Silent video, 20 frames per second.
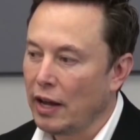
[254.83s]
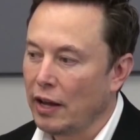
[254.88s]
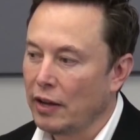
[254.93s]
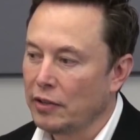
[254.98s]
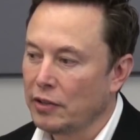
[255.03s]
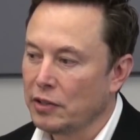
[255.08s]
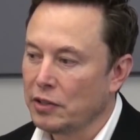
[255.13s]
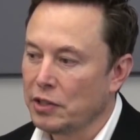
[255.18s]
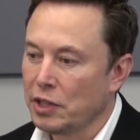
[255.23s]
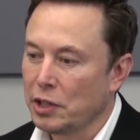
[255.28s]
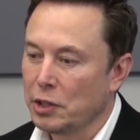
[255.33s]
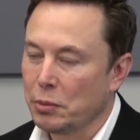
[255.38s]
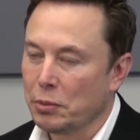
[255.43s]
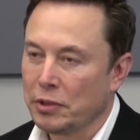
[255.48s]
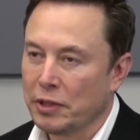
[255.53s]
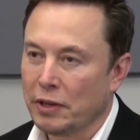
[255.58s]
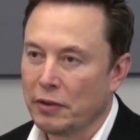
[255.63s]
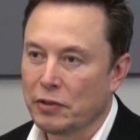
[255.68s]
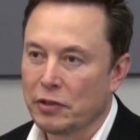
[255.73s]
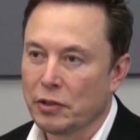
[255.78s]
how does it change your
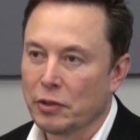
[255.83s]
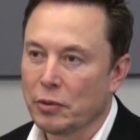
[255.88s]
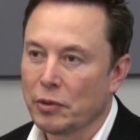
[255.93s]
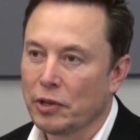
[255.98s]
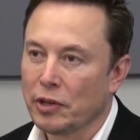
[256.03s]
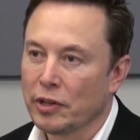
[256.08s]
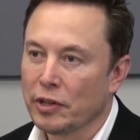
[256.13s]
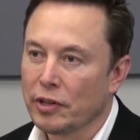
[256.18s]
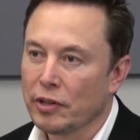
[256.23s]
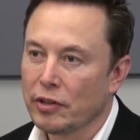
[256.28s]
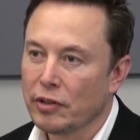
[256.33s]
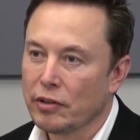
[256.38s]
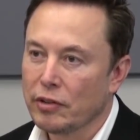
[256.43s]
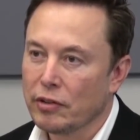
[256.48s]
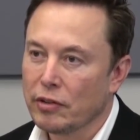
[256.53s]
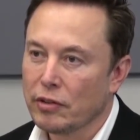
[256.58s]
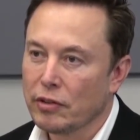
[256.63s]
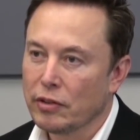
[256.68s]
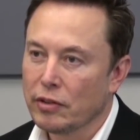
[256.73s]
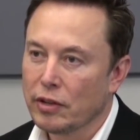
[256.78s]
perception of the world
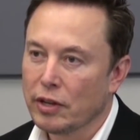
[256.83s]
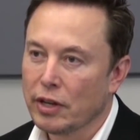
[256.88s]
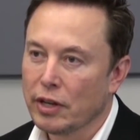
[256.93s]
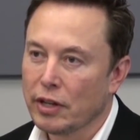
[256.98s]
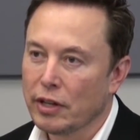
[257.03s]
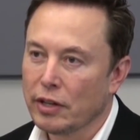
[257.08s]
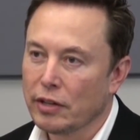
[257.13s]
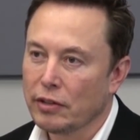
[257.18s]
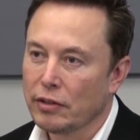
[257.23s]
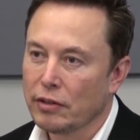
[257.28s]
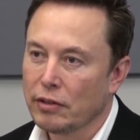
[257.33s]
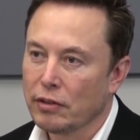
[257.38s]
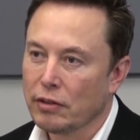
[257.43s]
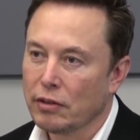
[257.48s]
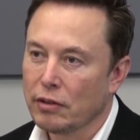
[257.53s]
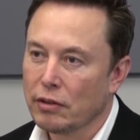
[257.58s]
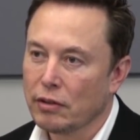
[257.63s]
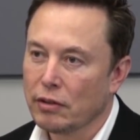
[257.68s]
you're speaking to